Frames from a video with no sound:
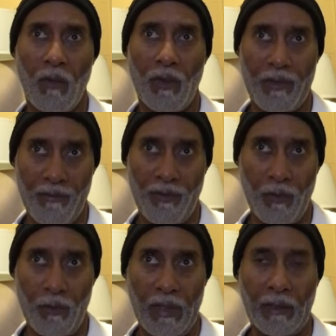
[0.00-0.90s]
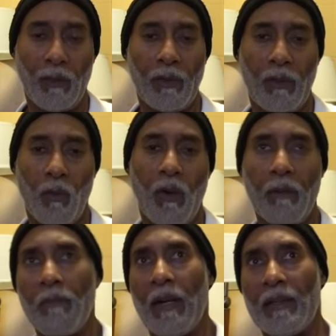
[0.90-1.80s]
with a few, including
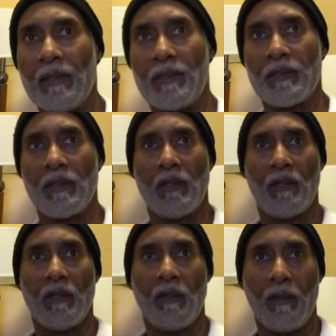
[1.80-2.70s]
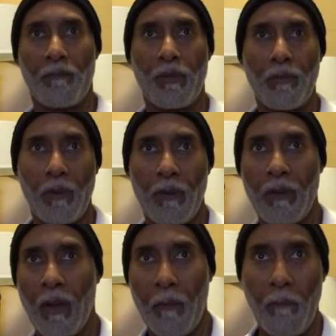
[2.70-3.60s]
one by his pupil
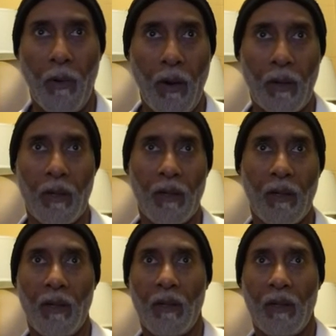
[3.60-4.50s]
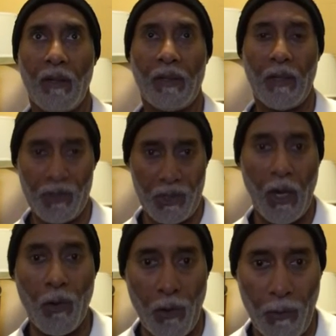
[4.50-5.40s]
Mark de
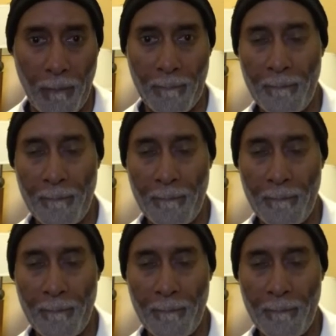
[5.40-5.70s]
Agiono.